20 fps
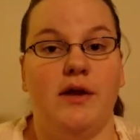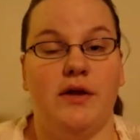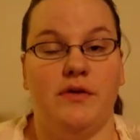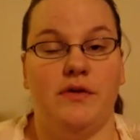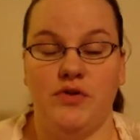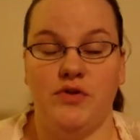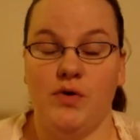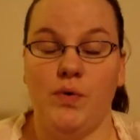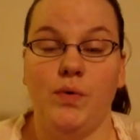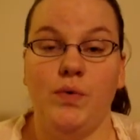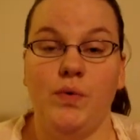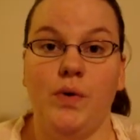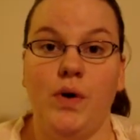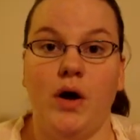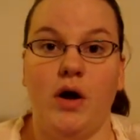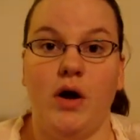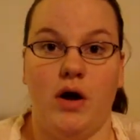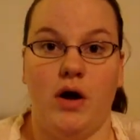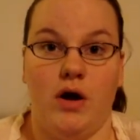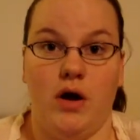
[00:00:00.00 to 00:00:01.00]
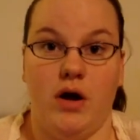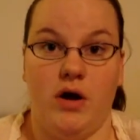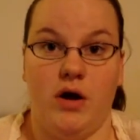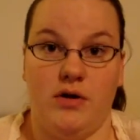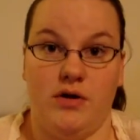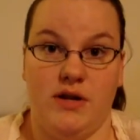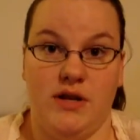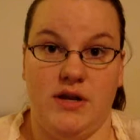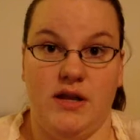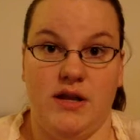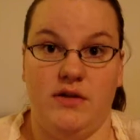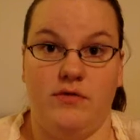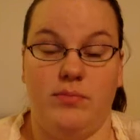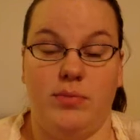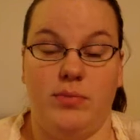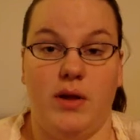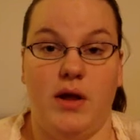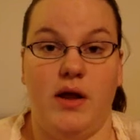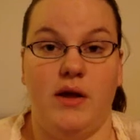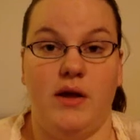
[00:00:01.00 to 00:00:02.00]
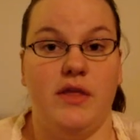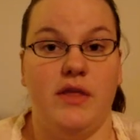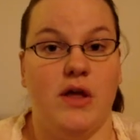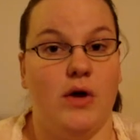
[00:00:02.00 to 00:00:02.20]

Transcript: If you are in need of blood,